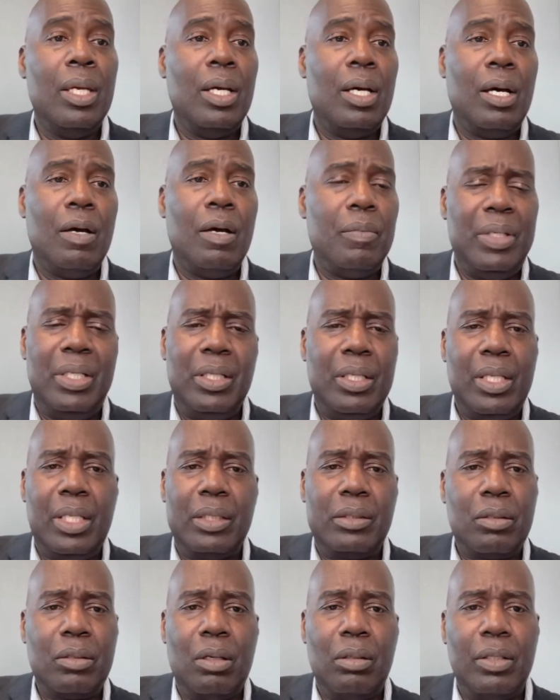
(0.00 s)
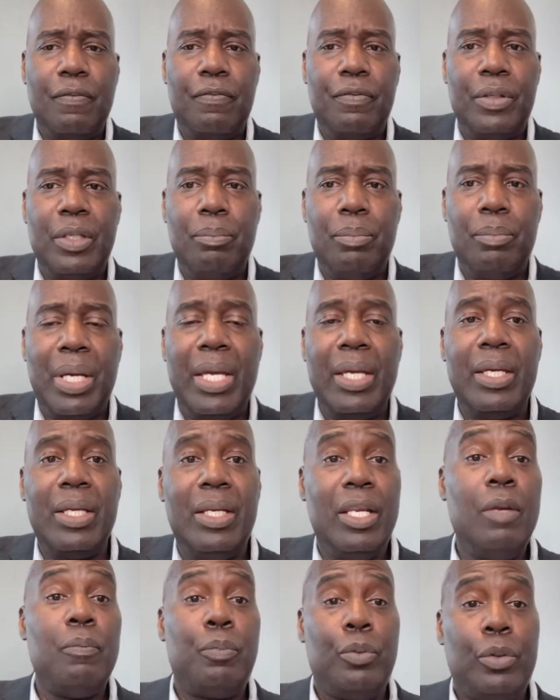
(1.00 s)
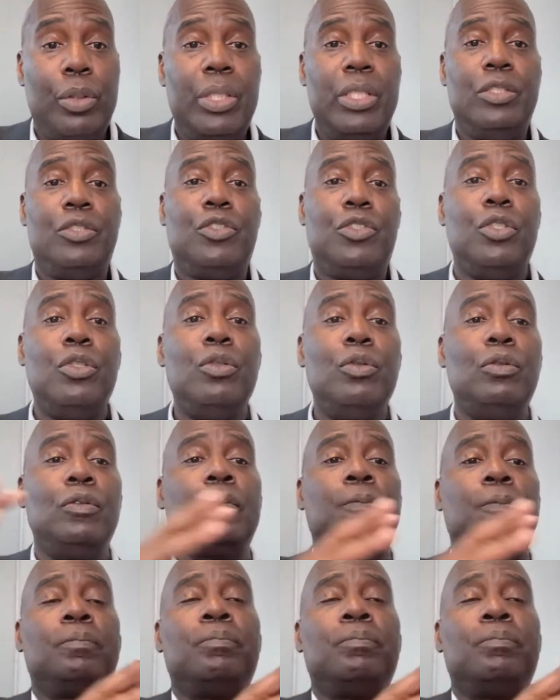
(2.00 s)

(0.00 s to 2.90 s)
And that's called infinite banking. And then pretty soon,